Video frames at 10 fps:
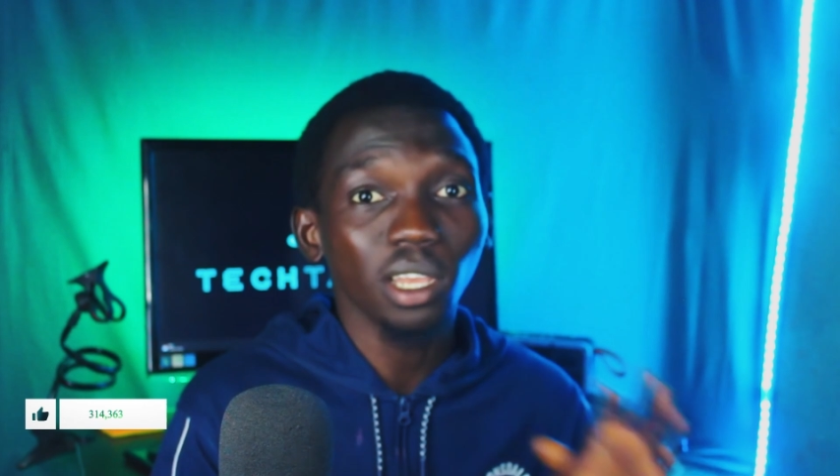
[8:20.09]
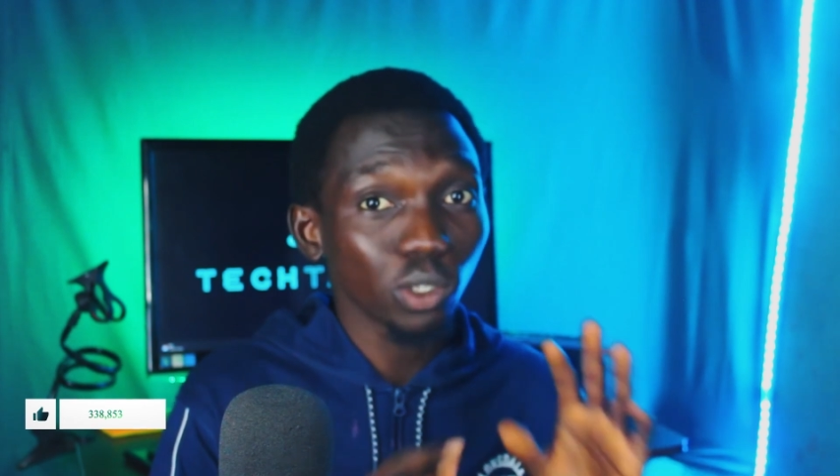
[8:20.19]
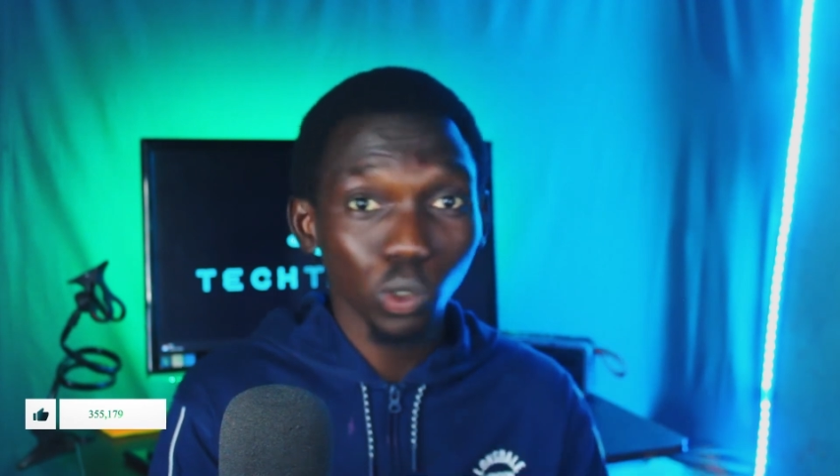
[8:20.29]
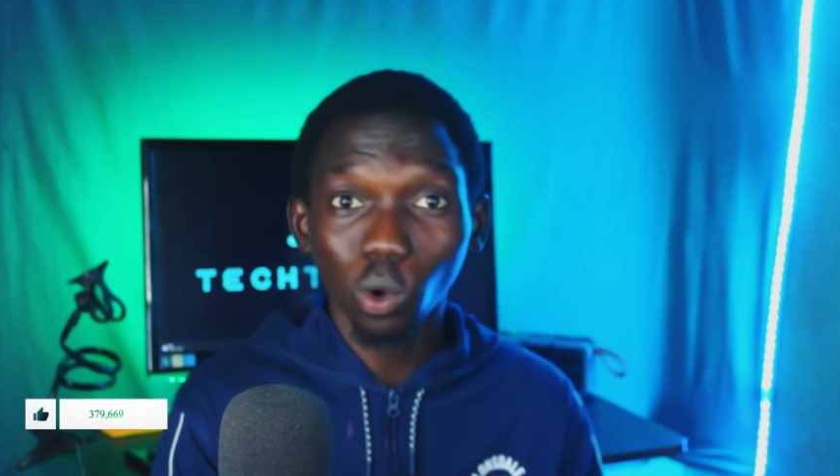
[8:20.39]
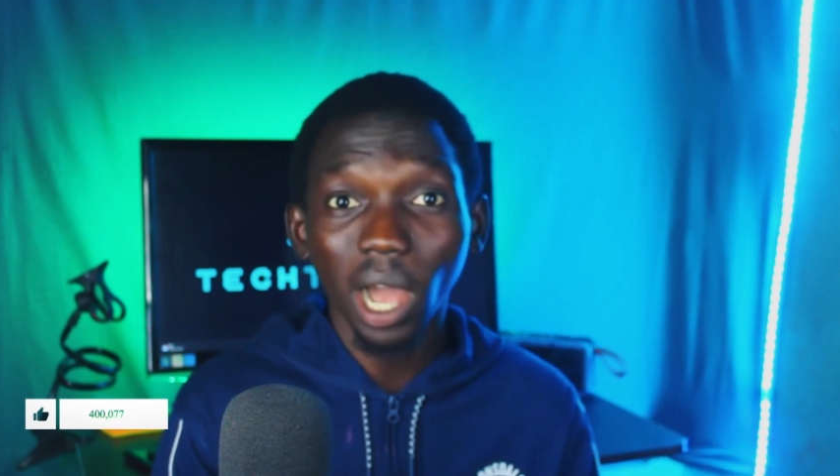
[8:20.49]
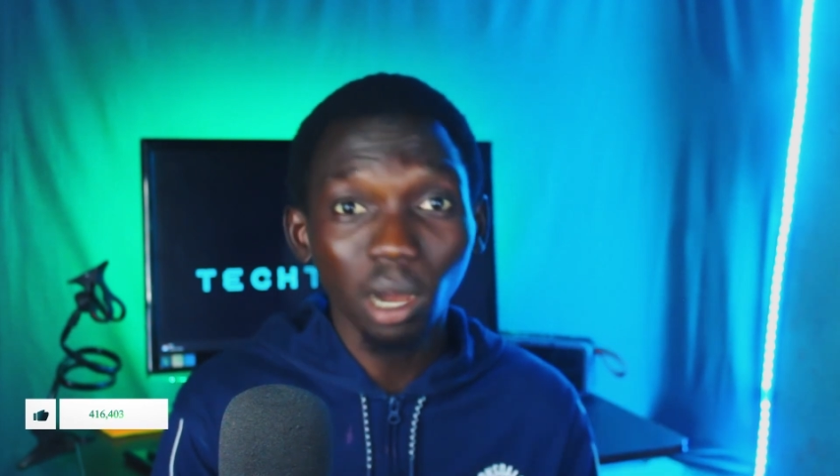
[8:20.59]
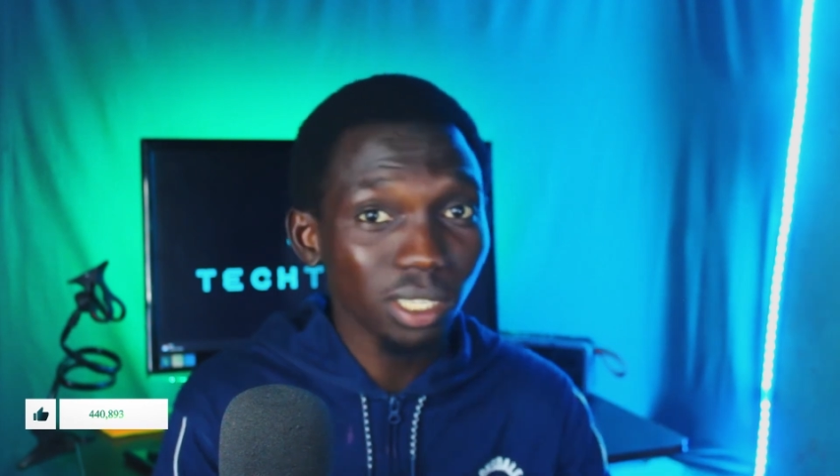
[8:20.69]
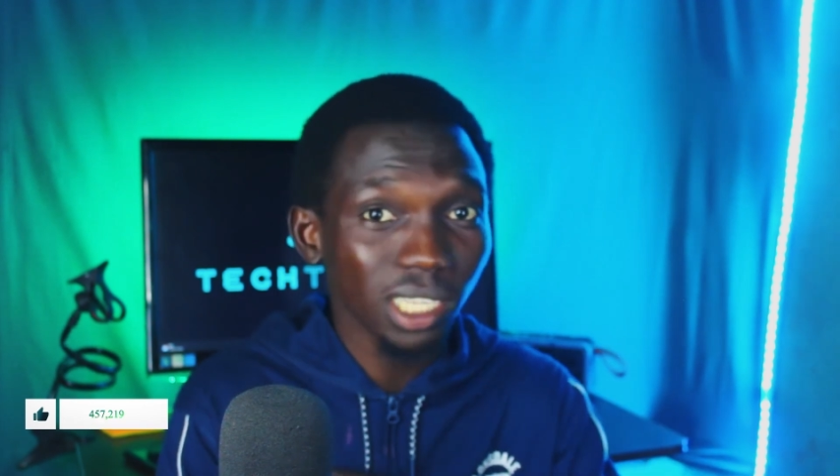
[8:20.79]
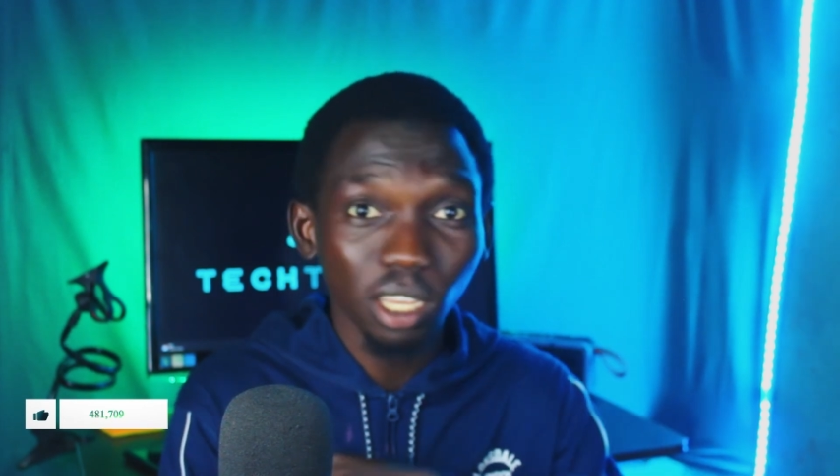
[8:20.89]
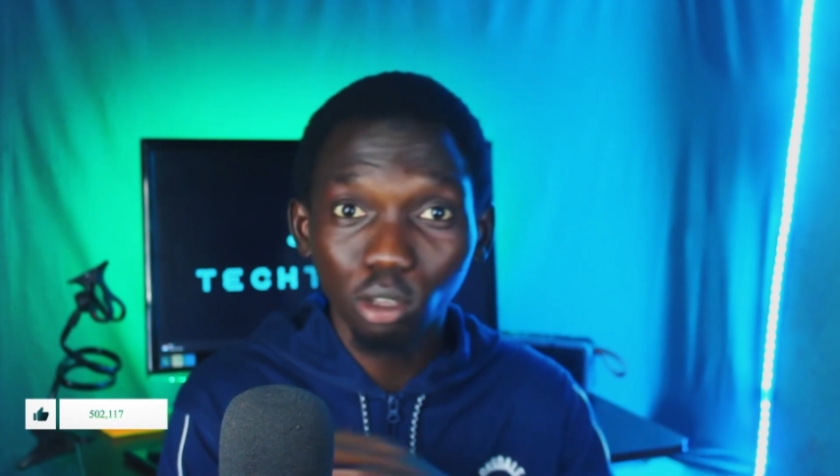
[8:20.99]
So I
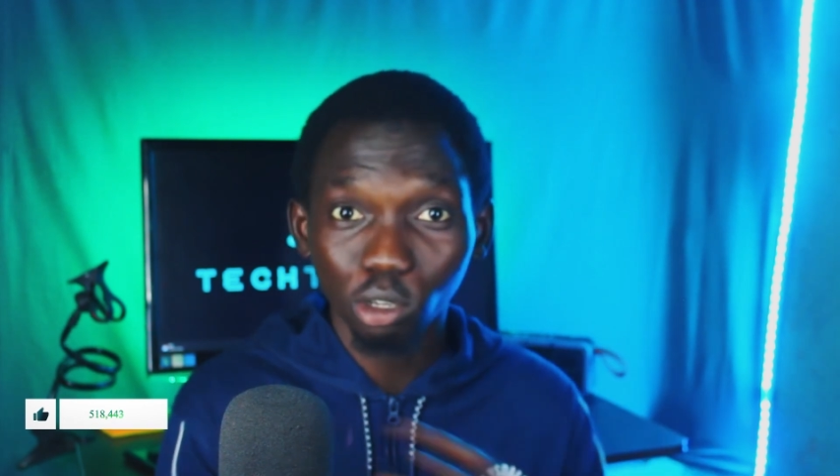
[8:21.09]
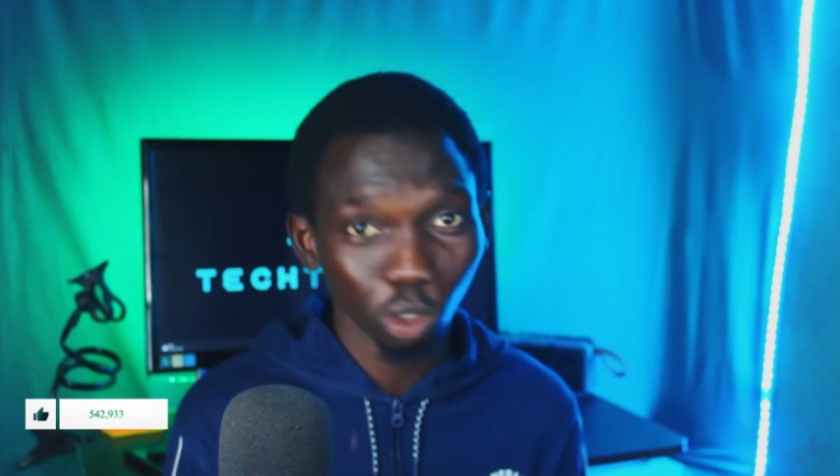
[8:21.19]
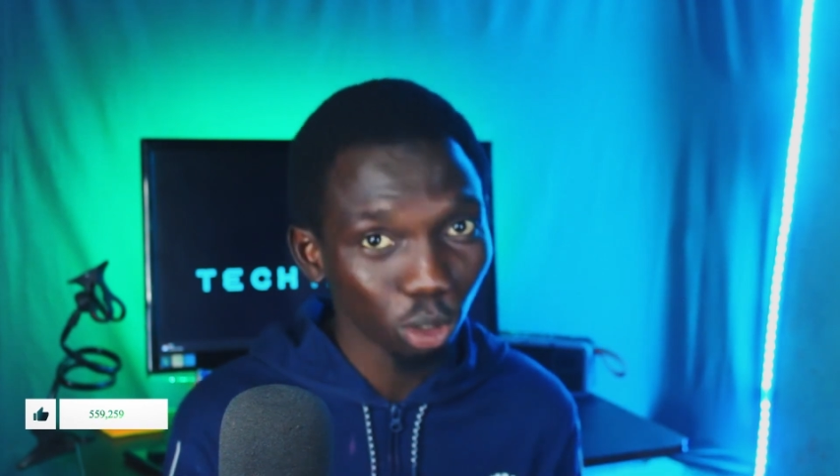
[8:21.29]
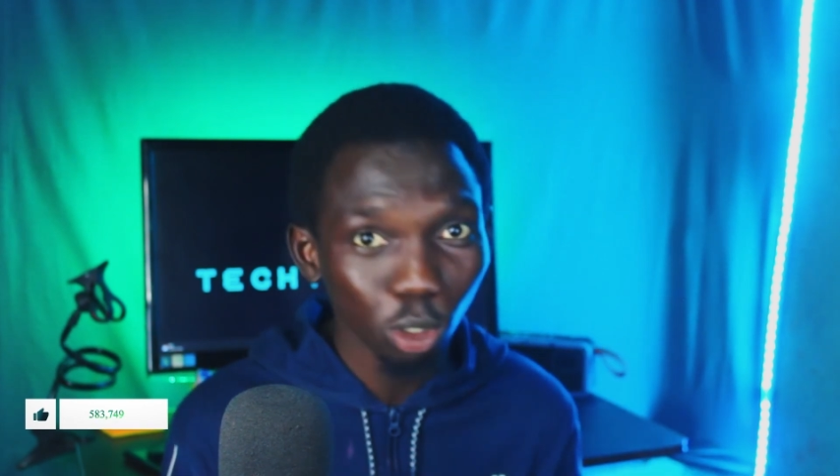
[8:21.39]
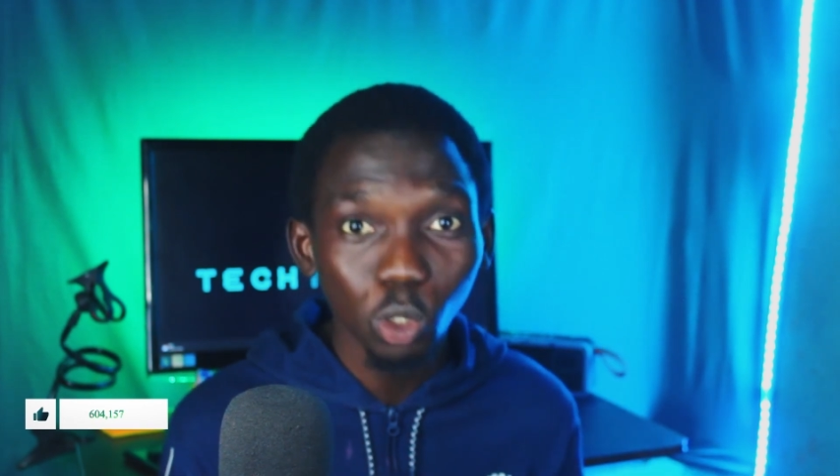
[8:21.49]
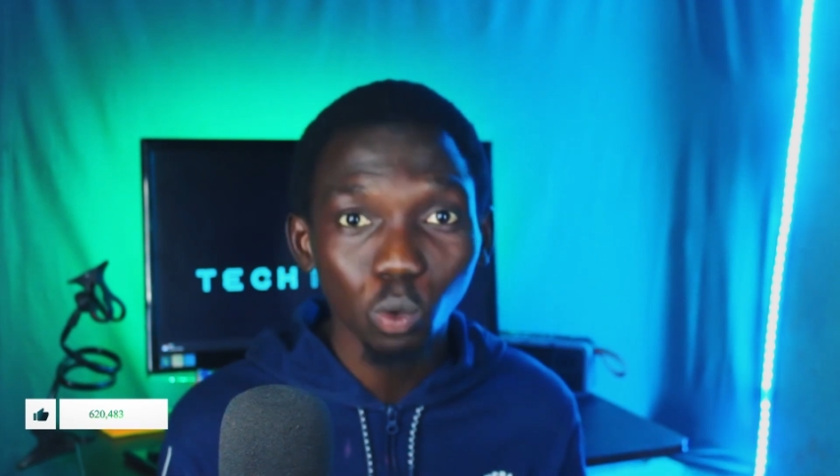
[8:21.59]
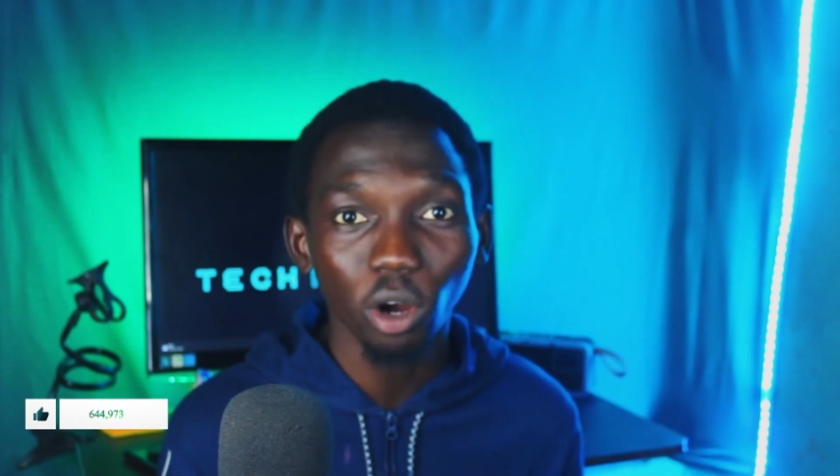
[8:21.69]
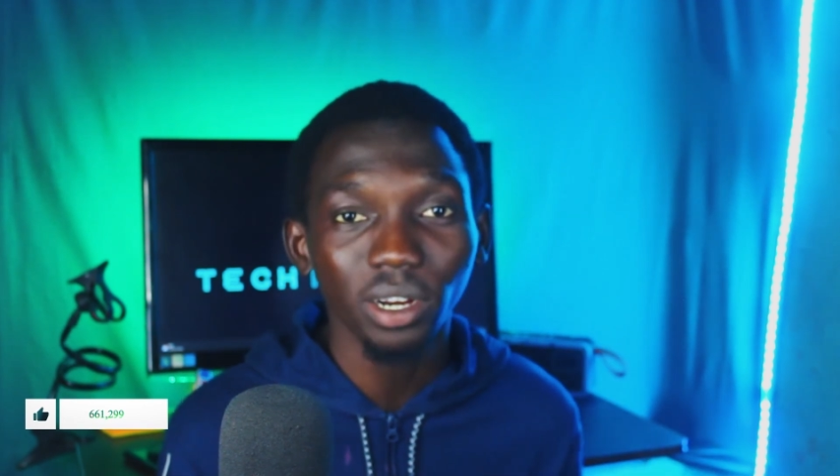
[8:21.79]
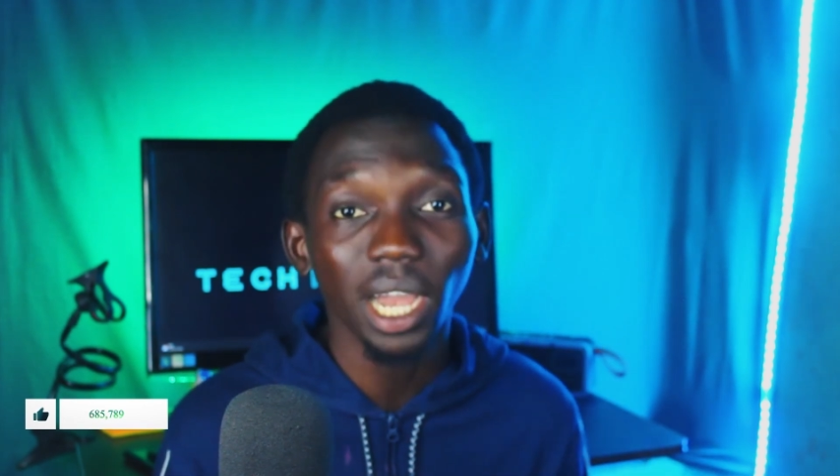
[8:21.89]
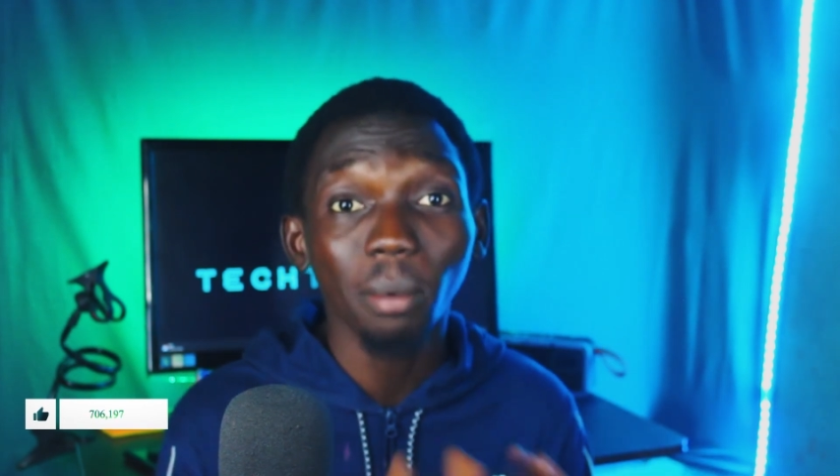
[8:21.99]
would say you shouldn't
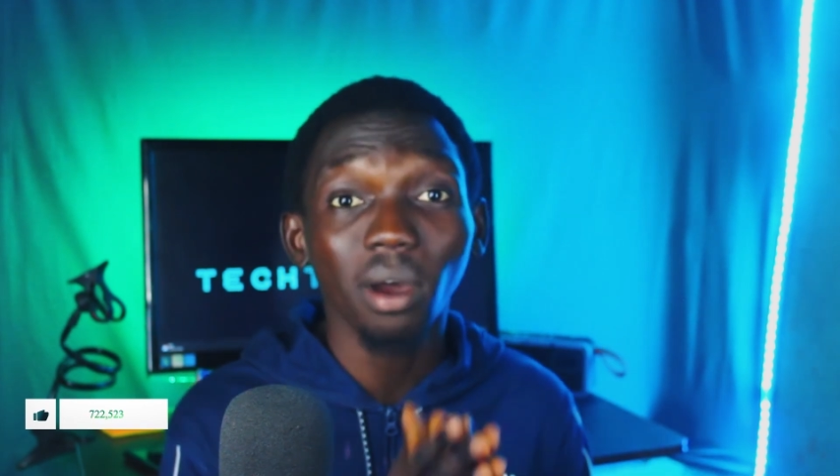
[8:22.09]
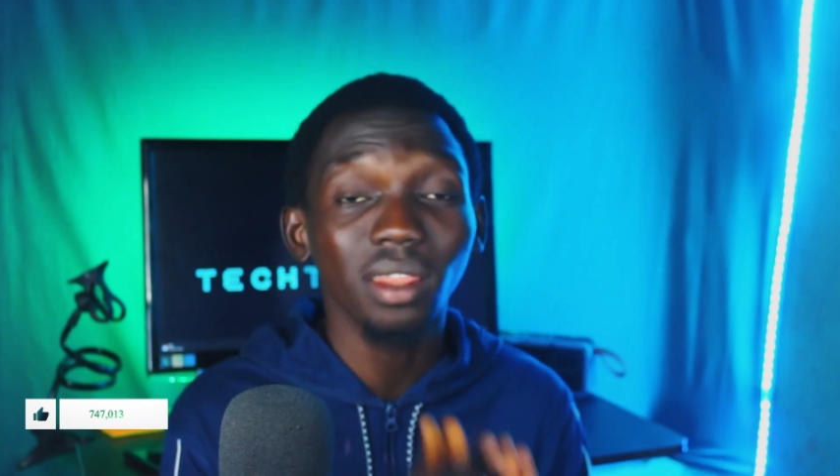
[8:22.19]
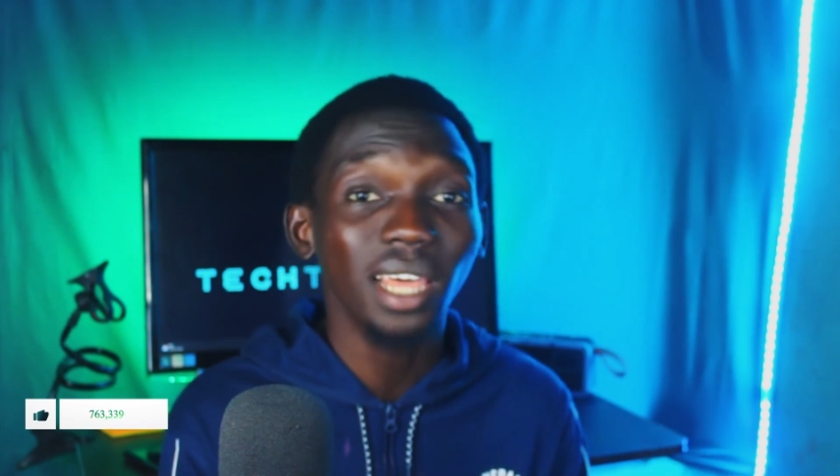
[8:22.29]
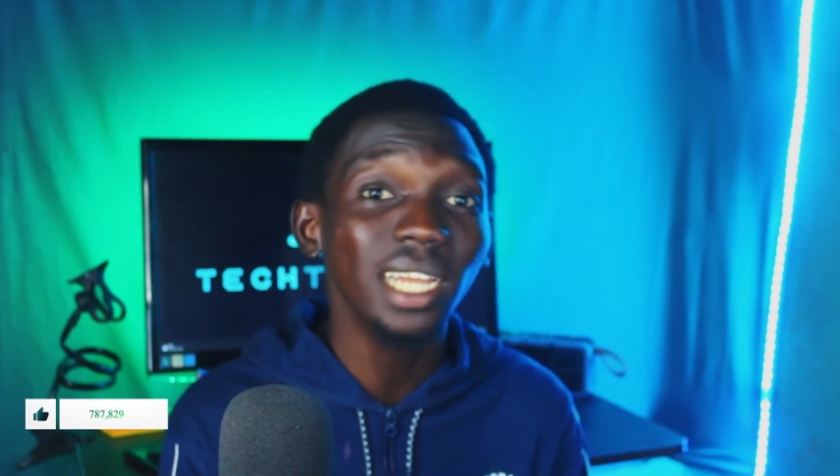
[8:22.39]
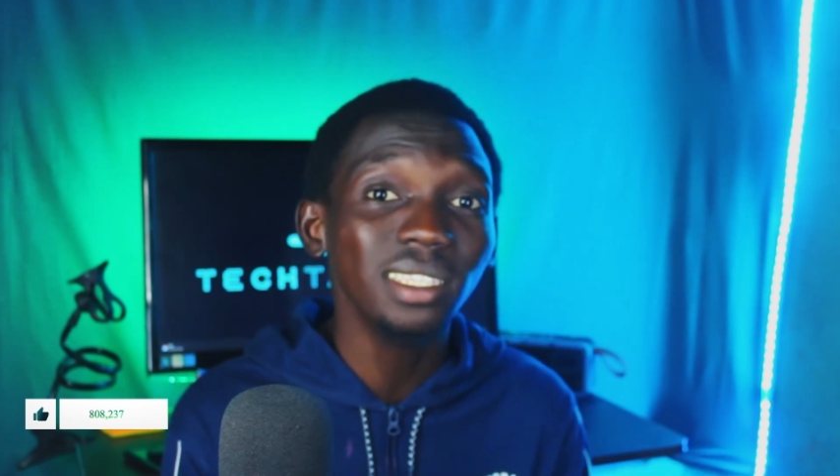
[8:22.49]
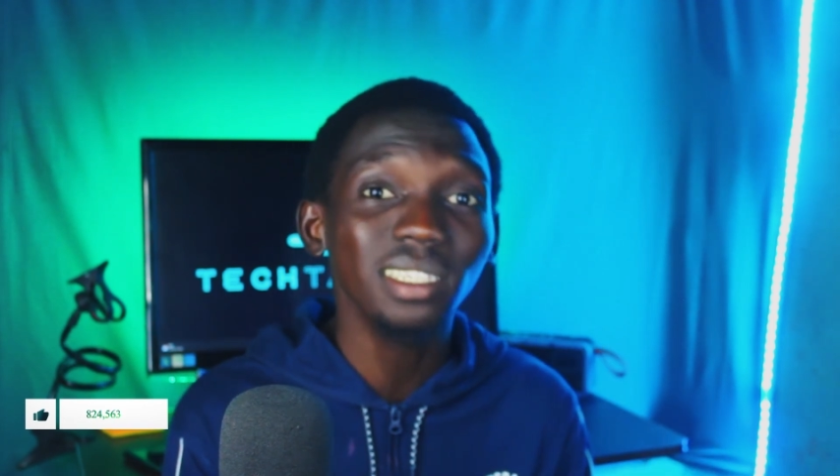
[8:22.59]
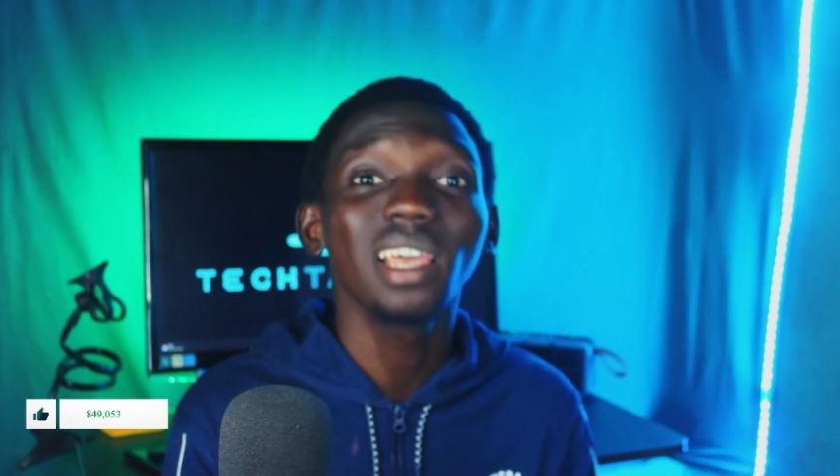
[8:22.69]
worry about that,